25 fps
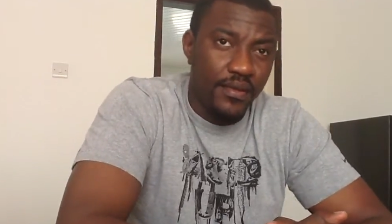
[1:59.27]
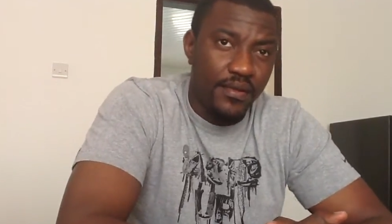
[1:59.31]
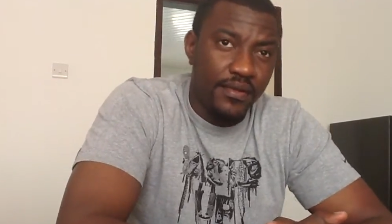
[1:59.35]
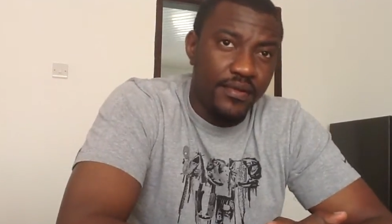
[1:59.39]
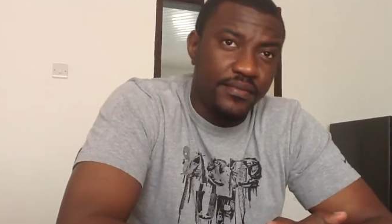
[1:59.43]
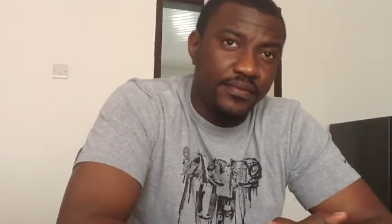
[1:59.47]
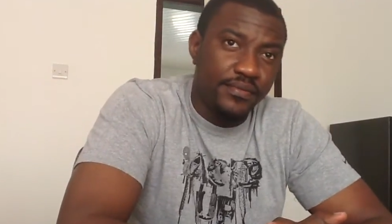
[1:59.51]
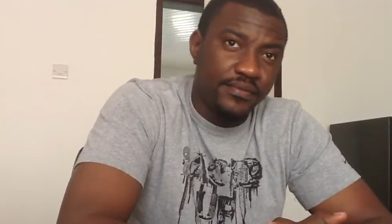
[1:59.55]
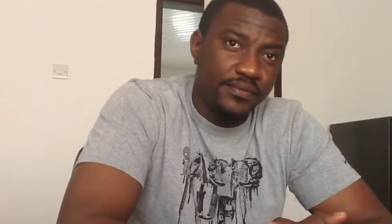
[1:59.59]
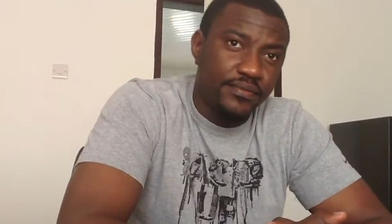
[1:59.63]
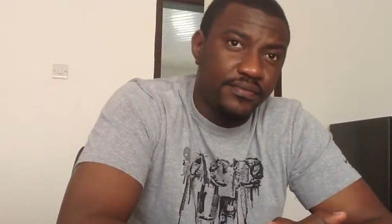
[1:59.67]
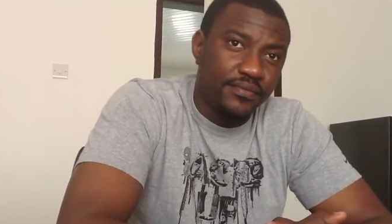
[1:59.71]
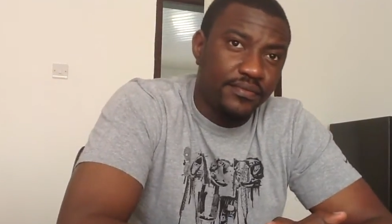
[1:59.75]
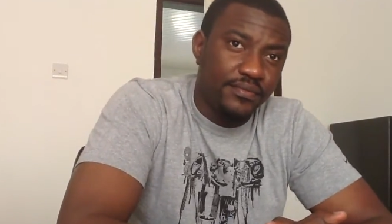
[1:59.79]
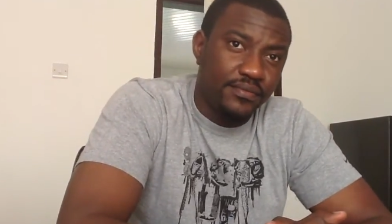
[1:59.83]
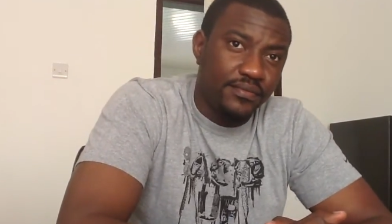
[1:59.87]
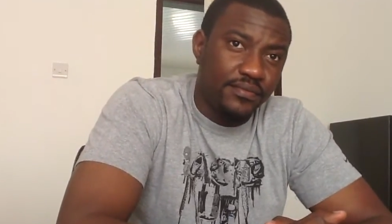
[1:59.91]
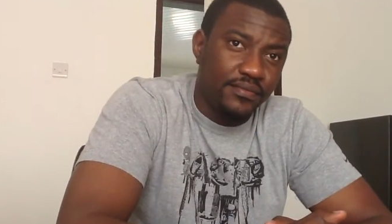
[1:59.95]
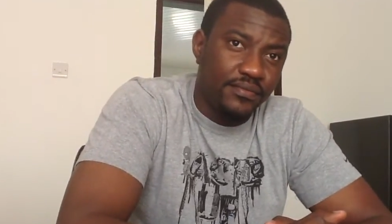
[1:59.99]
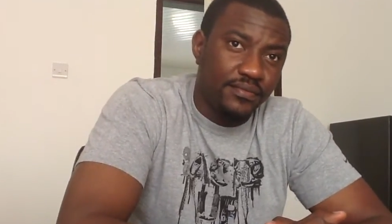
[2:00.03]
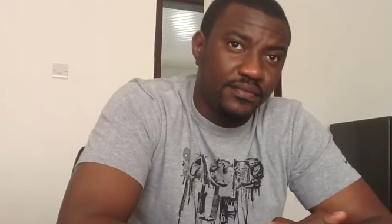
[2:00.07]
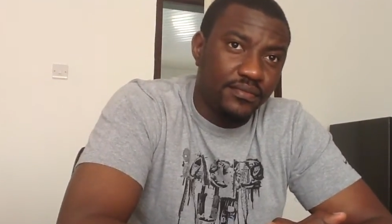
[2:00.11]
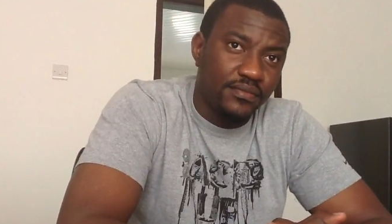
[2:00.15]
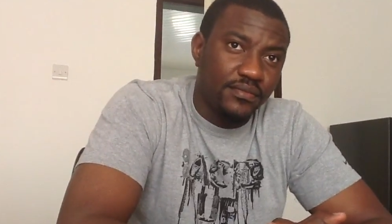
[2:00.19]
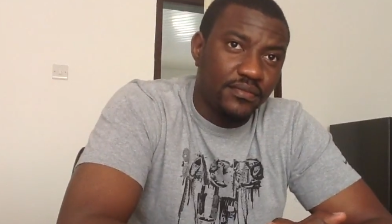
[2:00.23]
that had
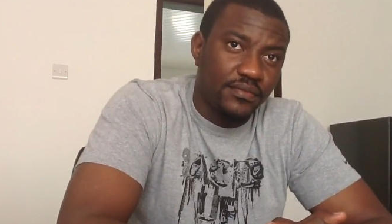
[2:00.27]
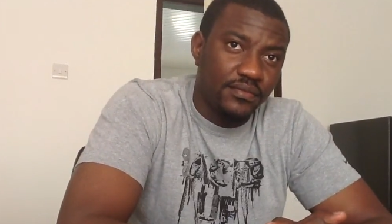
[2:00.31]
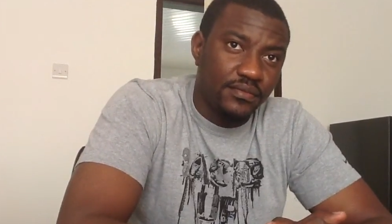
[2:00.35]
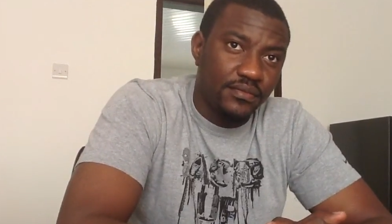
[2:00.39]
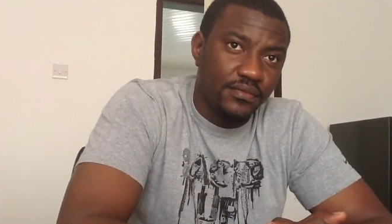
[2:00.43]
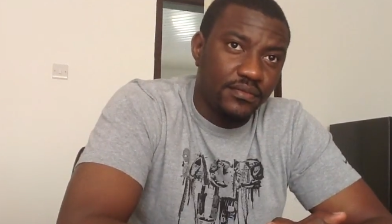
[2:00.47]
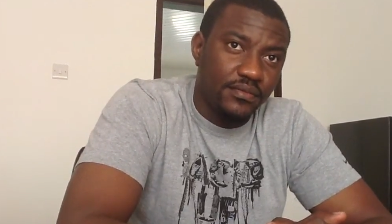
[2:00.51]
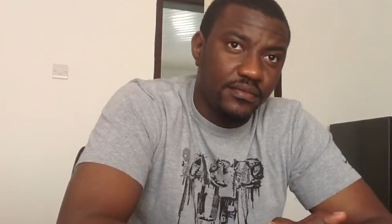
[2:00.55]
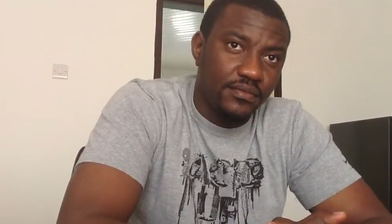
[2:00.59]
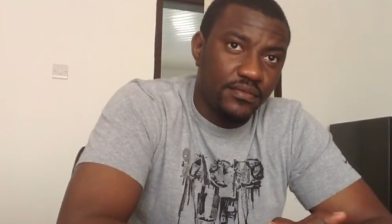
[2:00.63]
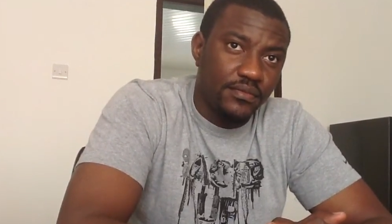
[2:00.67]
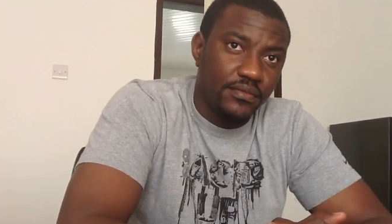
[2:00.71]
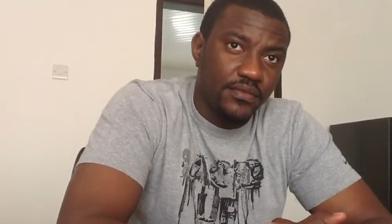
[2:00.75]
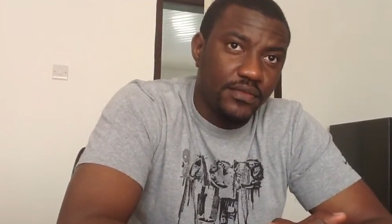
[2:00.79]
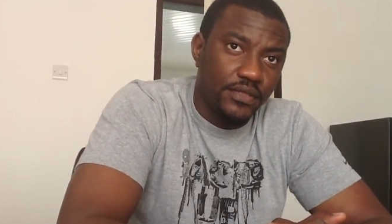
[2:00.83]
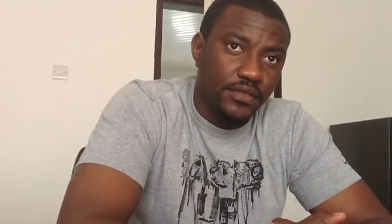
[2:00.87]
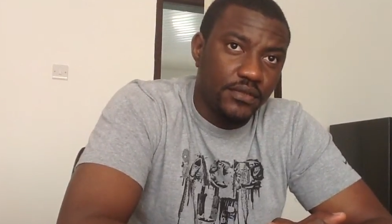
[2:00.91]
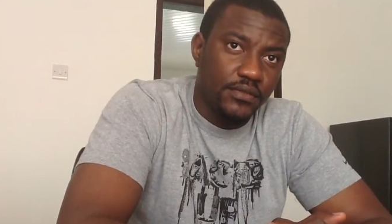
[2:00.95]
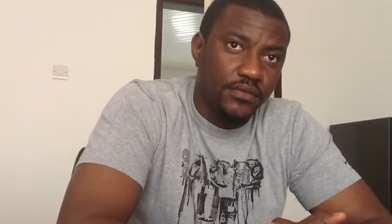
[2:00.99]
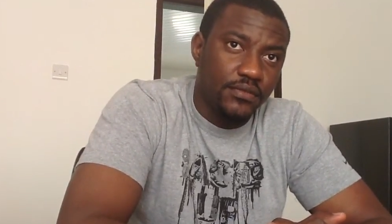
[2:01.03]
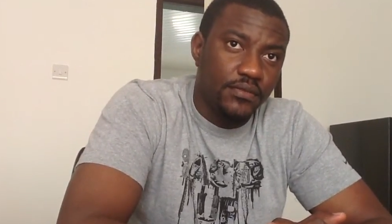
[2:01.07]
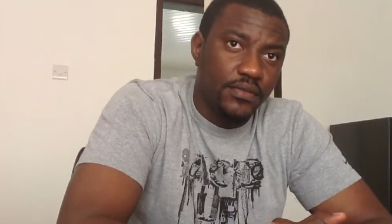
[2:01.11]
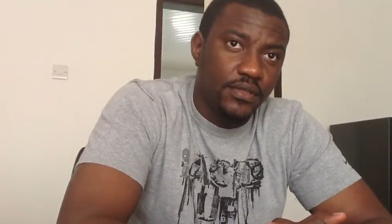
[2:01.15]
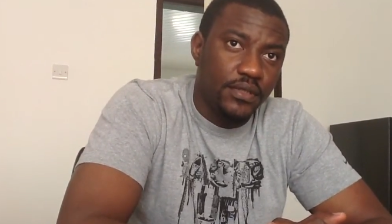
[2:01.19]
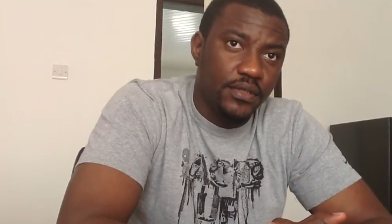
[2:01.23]
dominated the
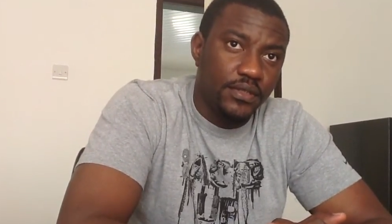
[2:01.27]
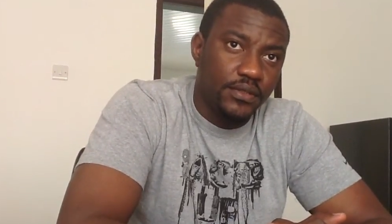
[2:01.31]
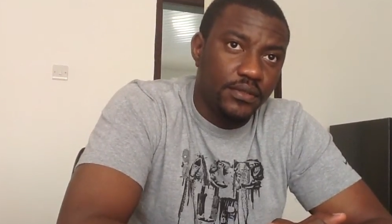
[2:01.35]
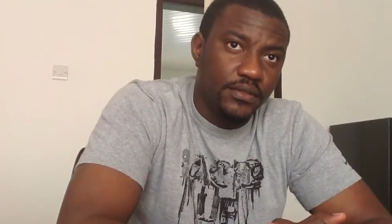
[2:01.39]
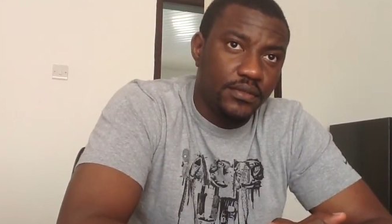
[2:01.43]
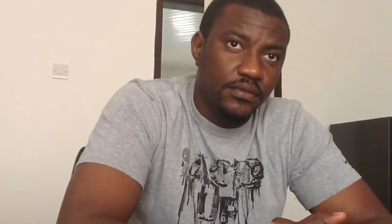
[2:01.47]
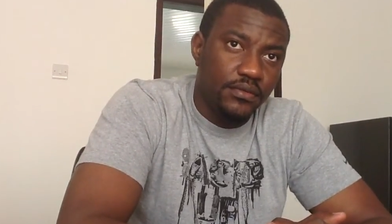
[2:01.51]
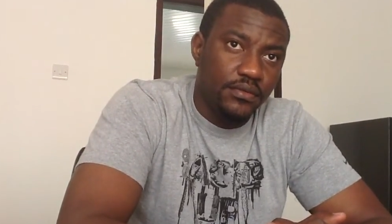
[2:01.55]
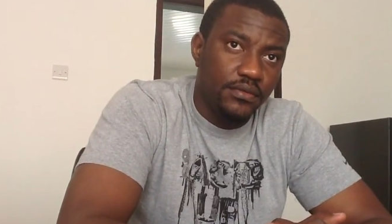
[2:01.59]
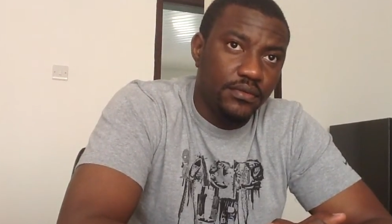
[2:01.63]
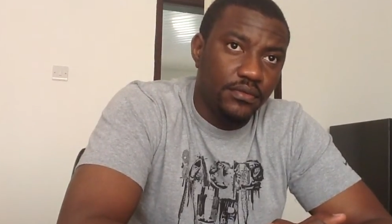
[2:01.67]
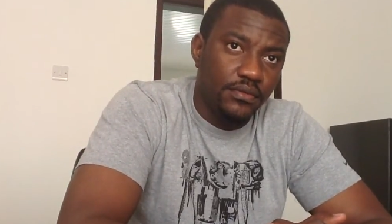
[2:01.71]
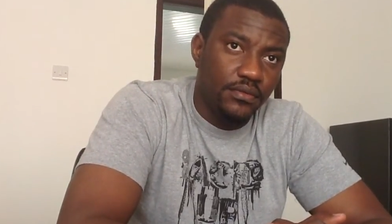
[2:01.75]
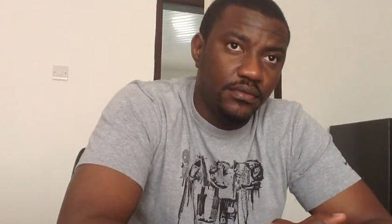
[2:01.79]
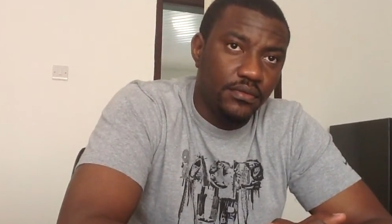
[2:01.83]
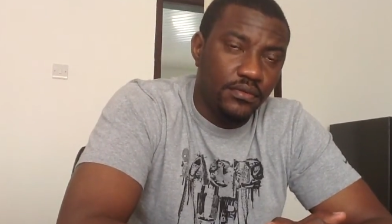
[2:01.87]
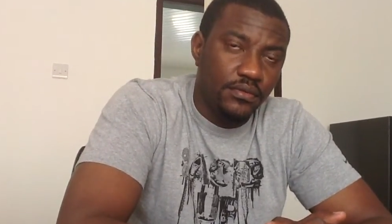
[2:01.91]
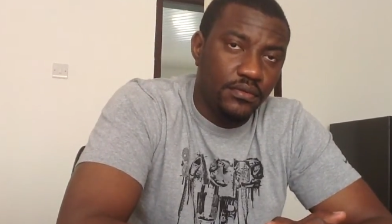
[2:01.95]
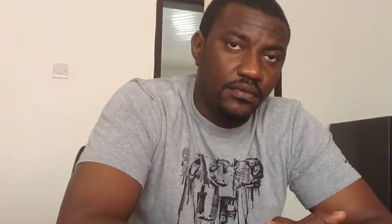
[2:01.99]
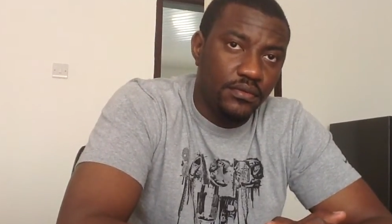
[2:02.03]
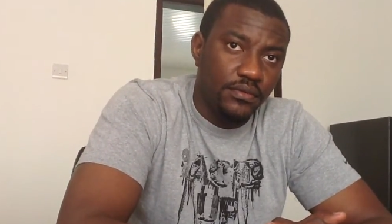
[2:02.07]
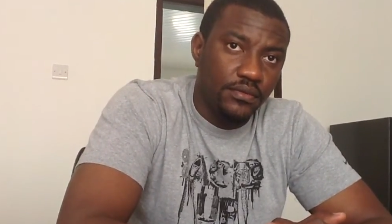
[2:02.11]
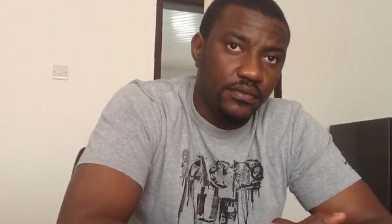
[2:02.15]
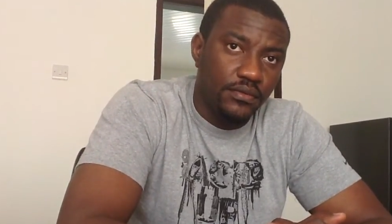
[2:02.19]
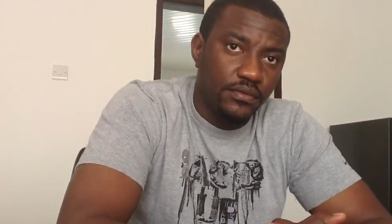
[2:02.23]
industry and how I'm
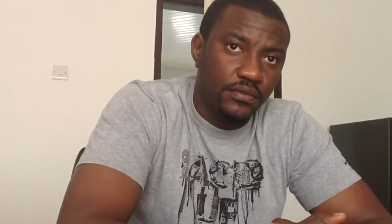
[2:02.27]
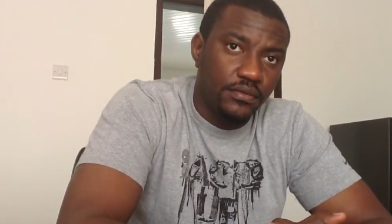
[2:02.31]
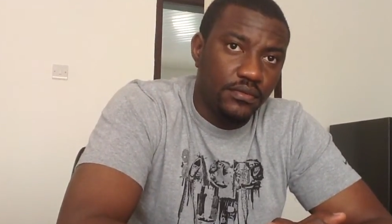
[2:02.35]
looking to do